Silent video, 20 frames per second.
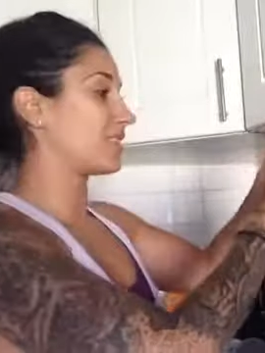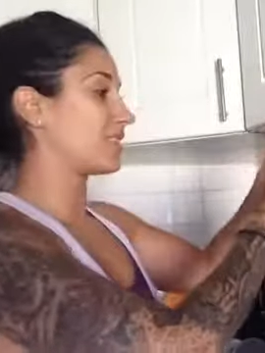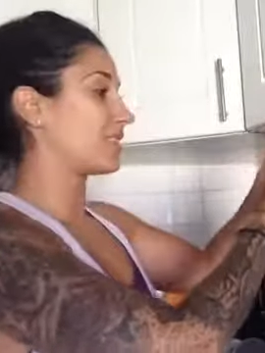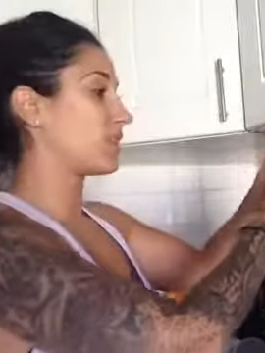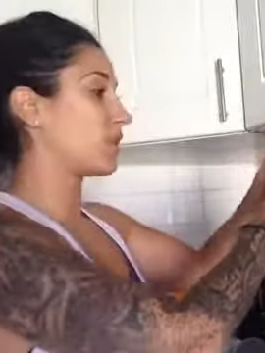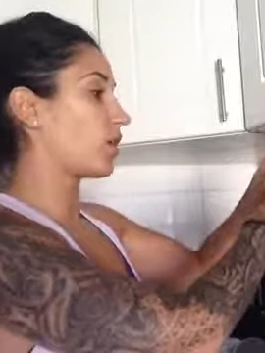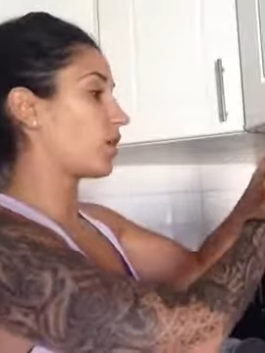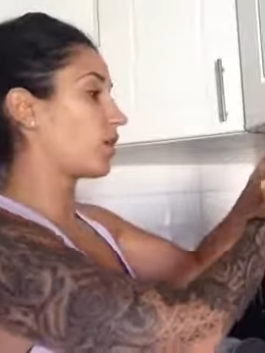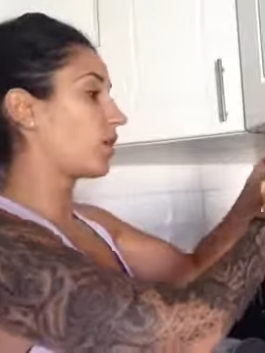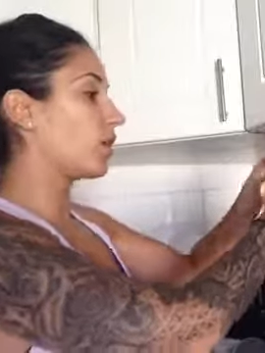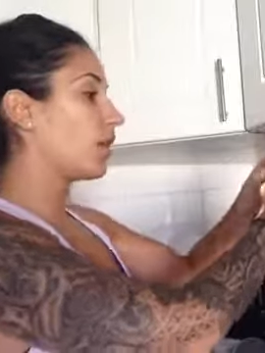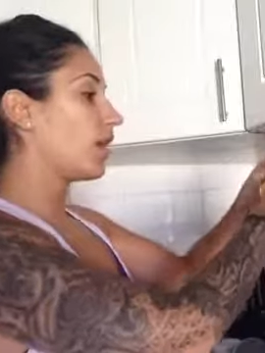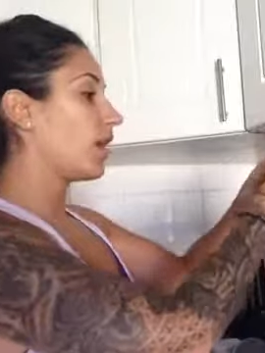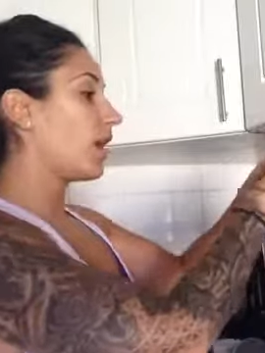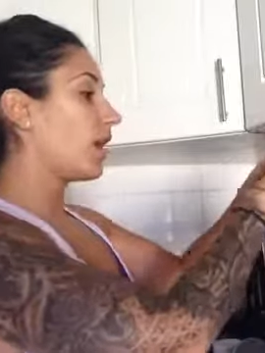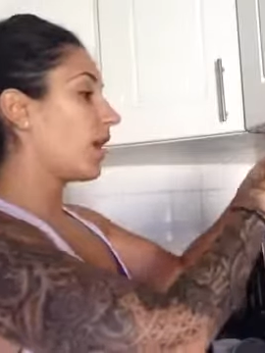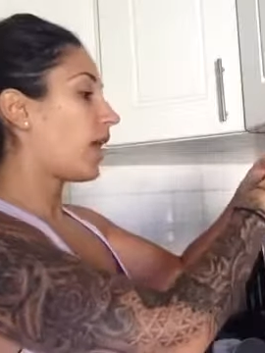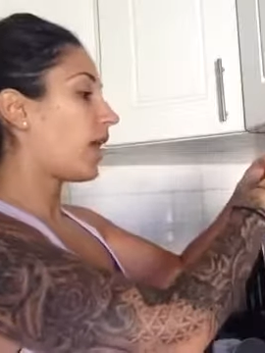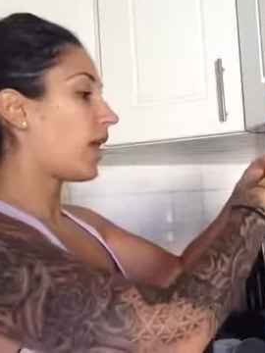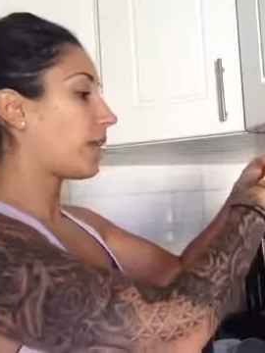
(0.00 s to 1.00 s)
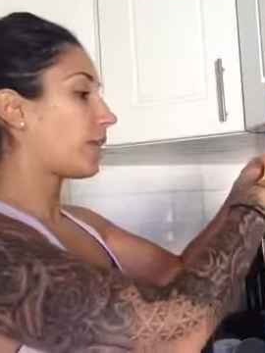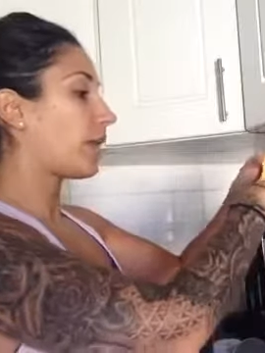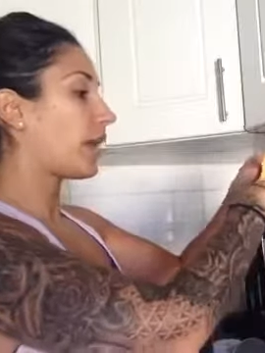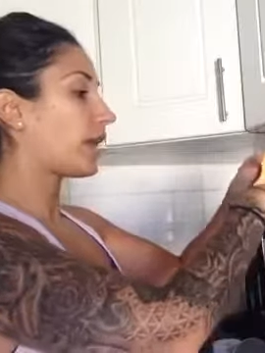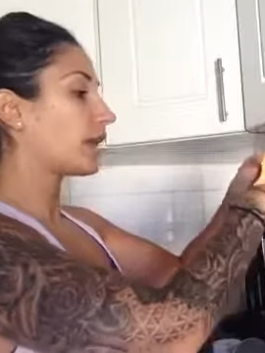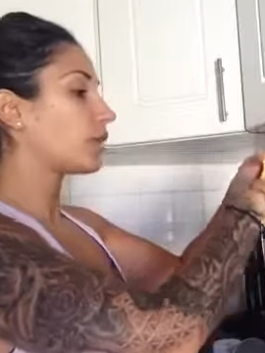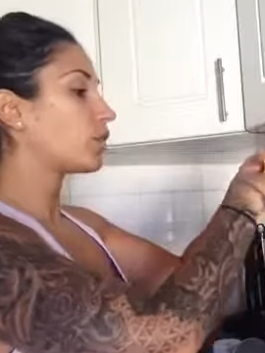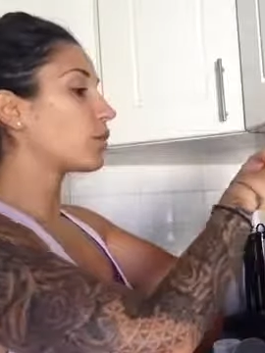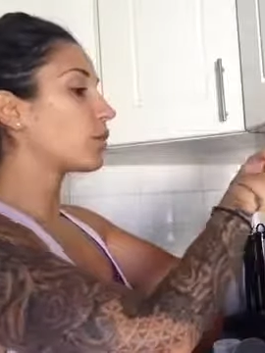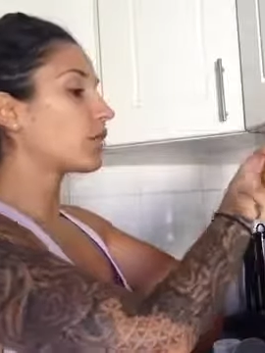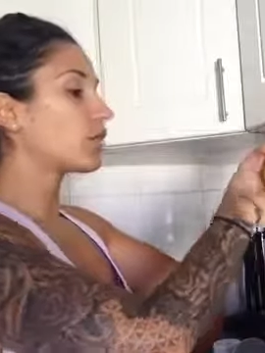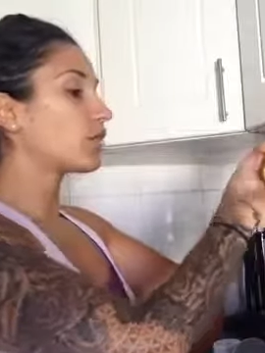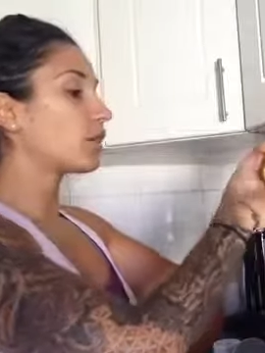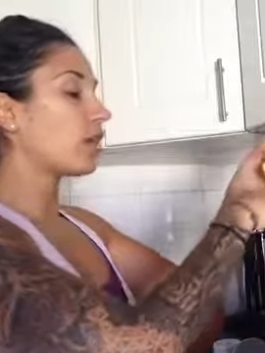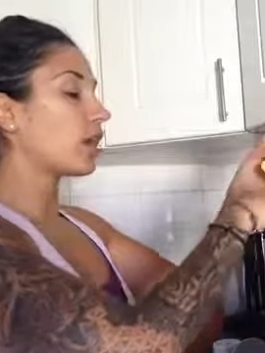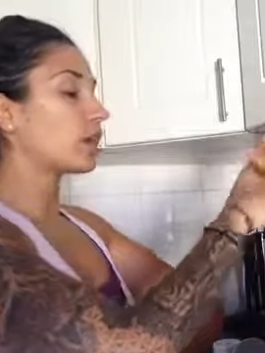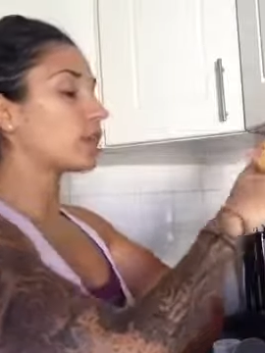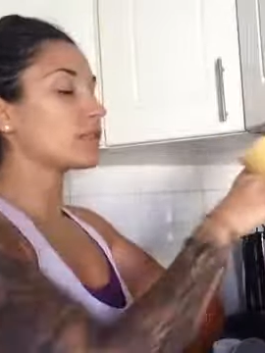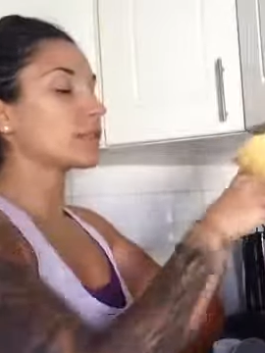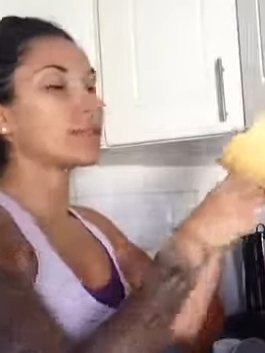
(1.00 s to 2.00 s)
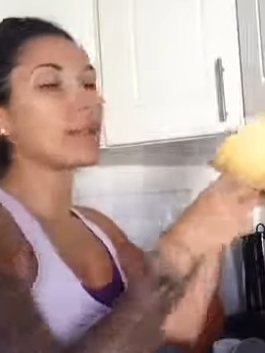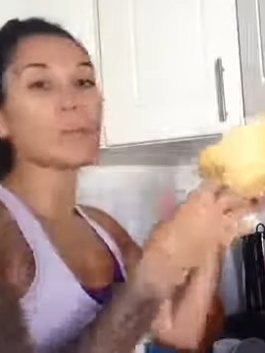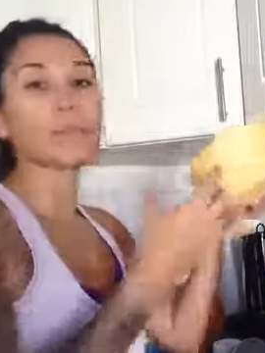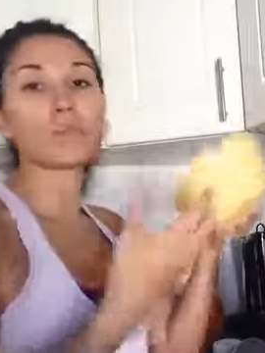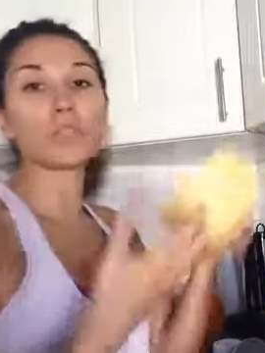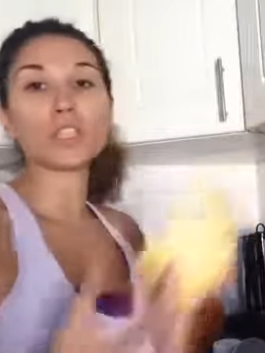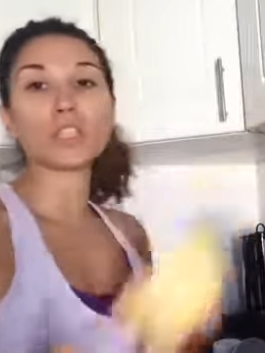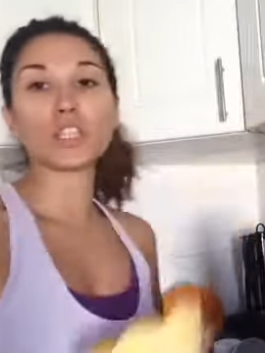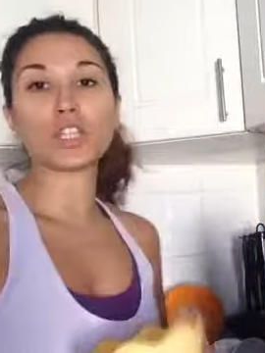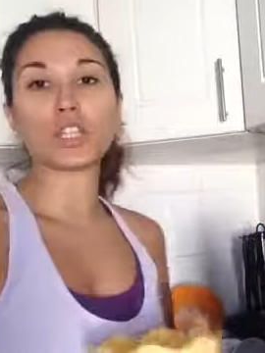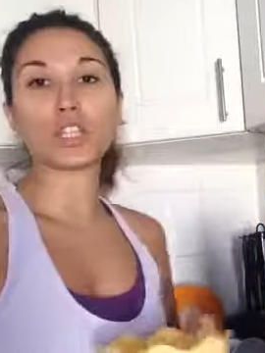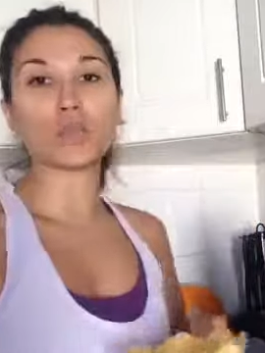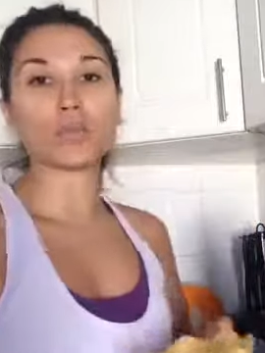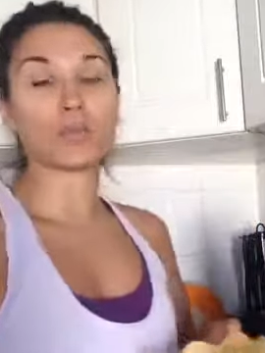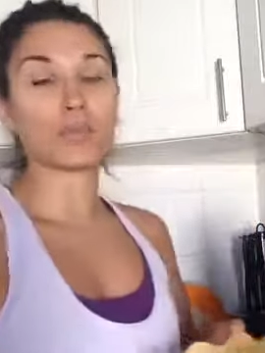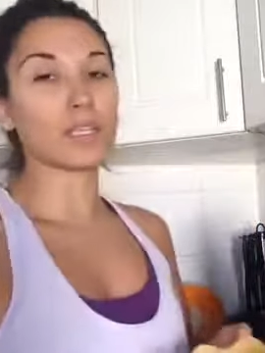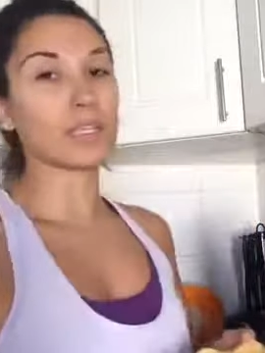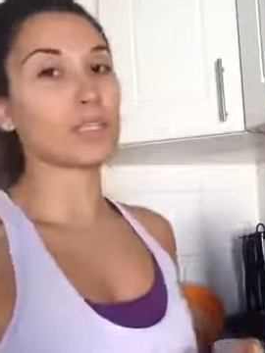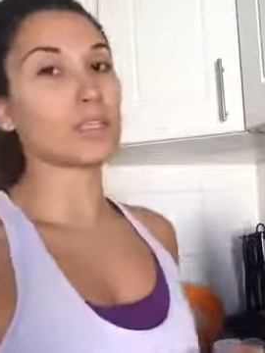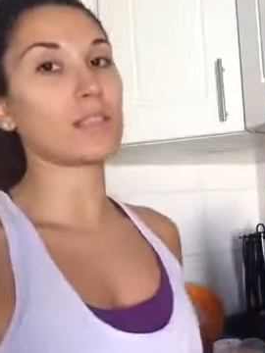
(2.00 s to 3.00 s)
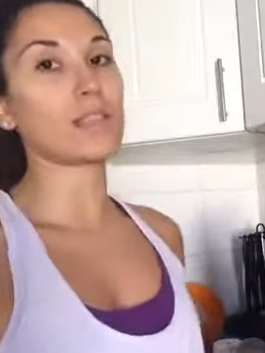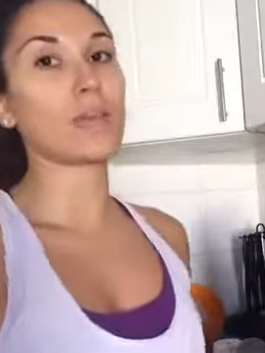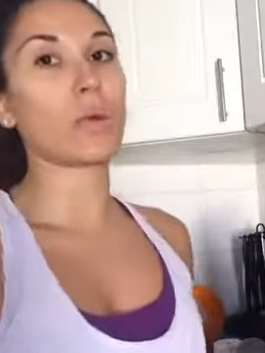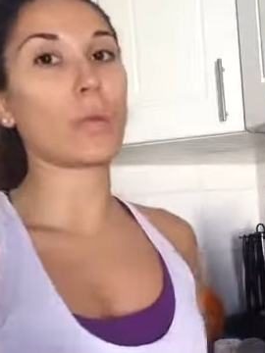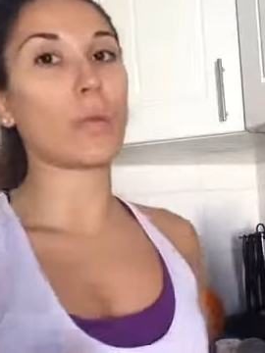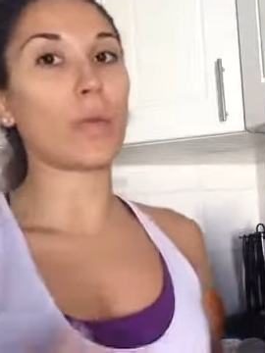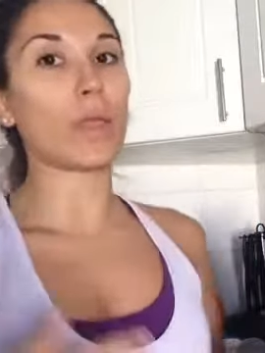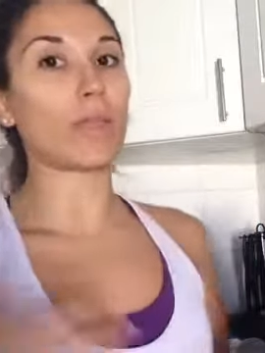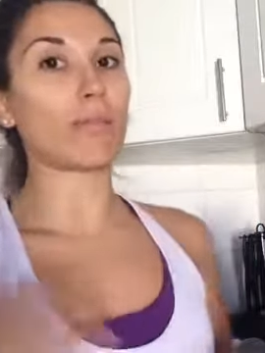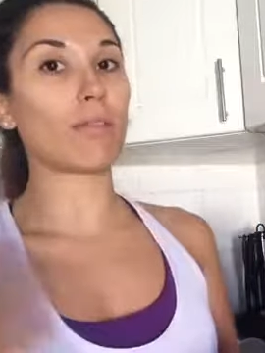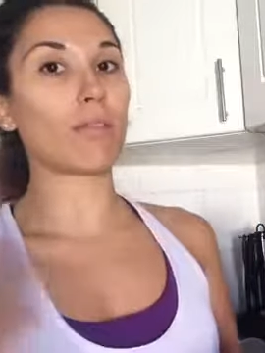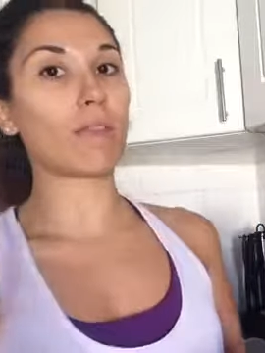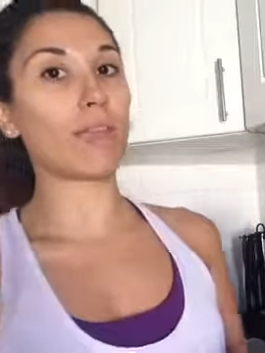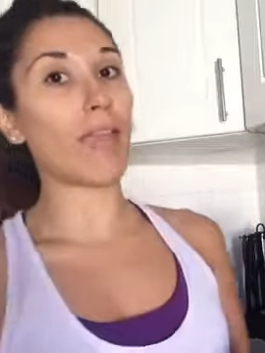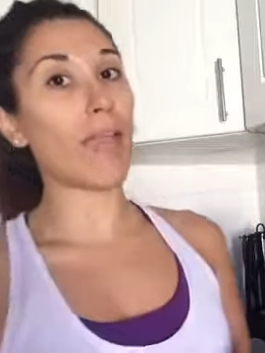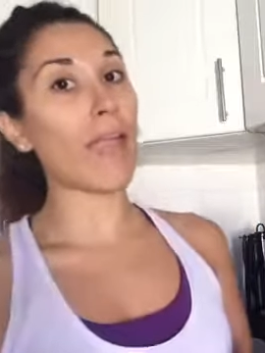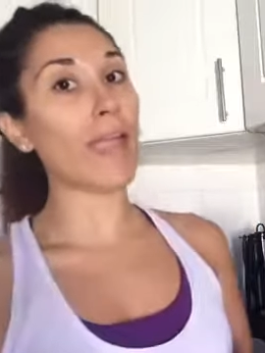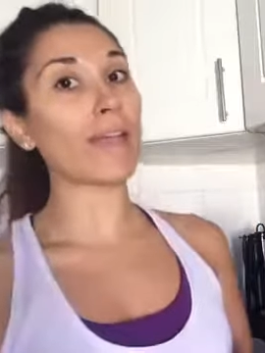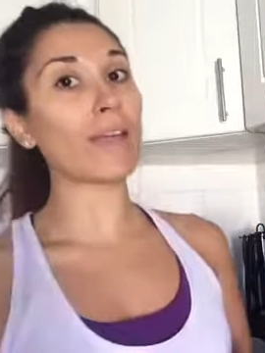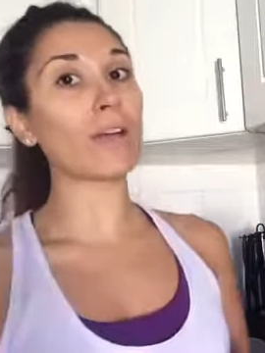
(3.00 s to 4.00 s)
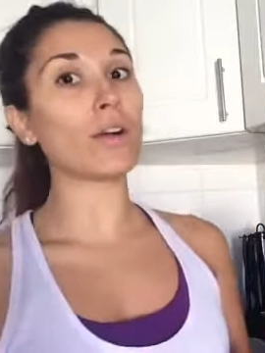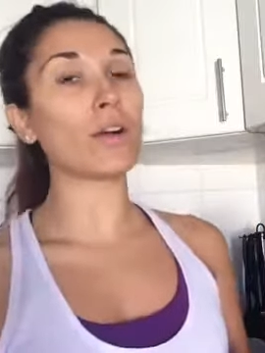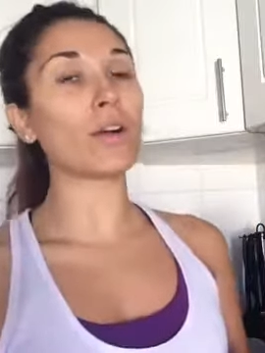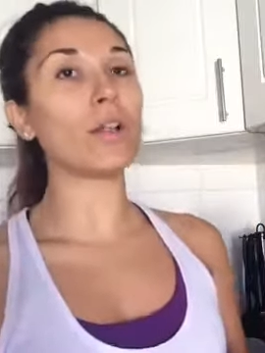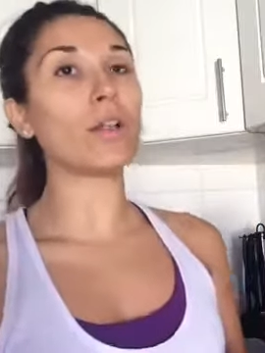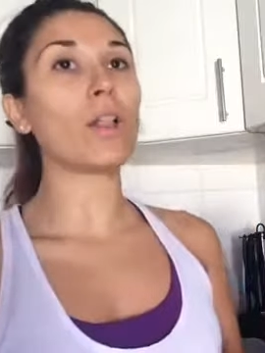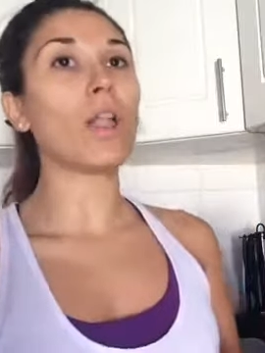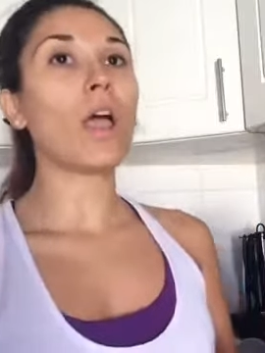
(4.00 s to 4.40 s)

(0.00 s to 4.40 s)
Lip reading: So and you can substitute this with kale,